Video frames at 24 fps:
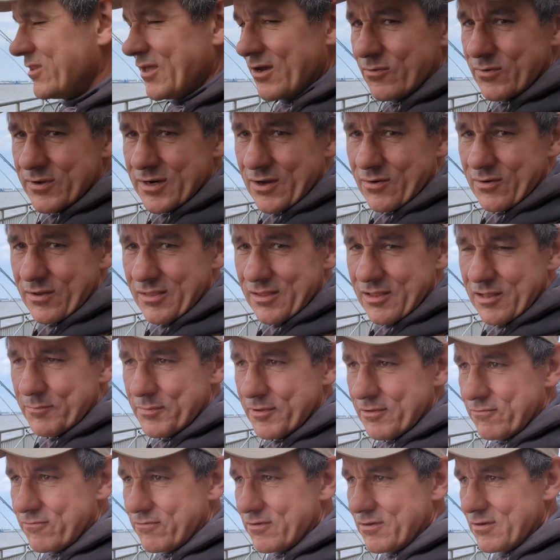that one out a little
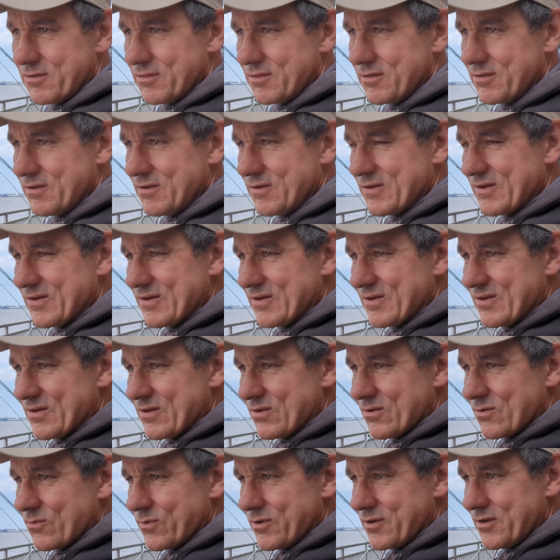bit further
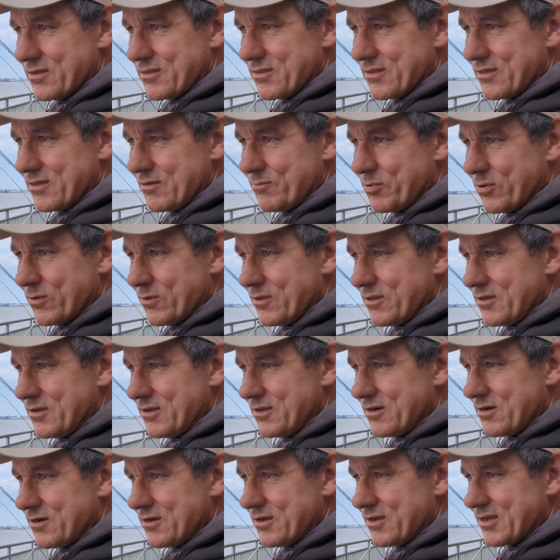with a
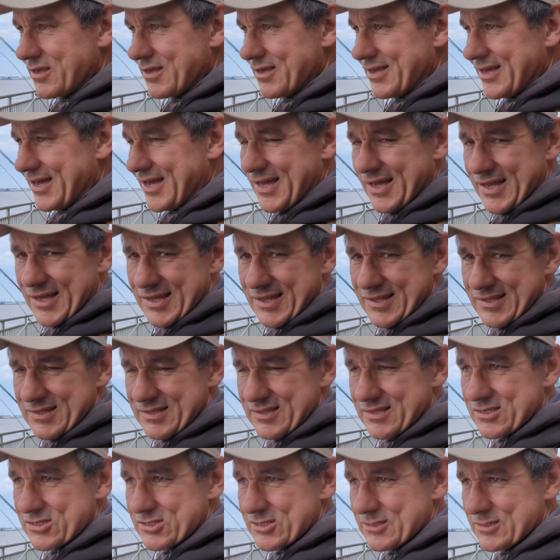pulley rig
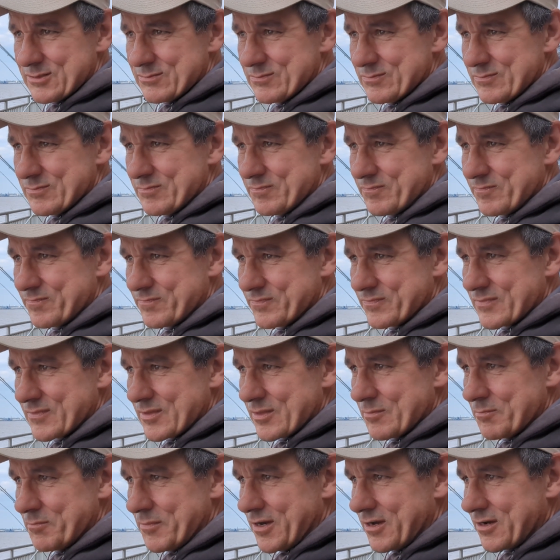and some
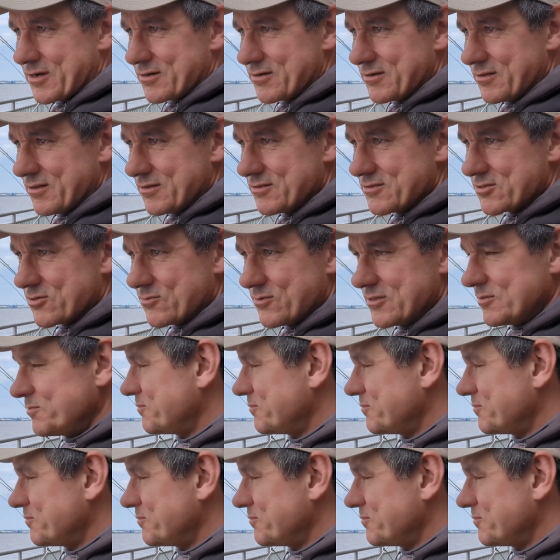mackerel and squid